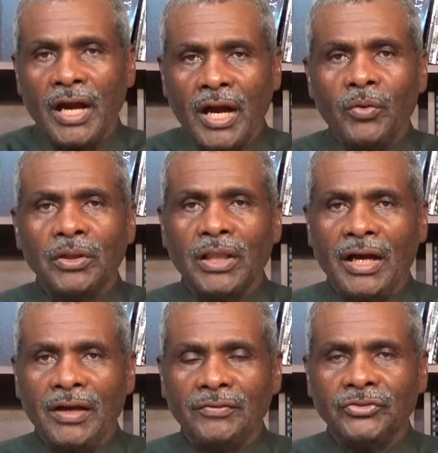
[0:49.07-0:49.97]
our
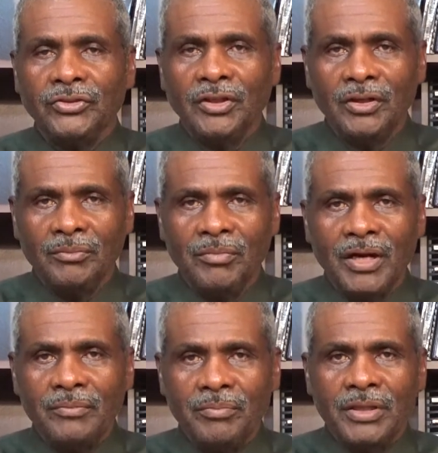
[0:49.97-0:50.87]
lives
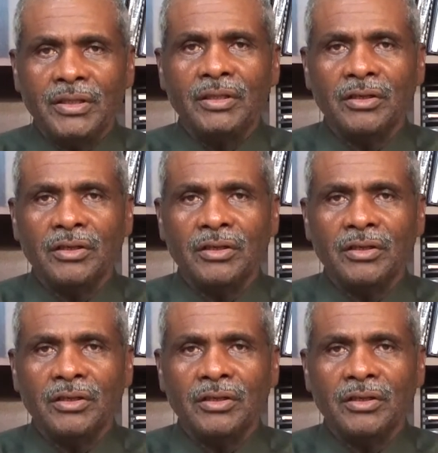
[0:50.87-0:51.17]
might be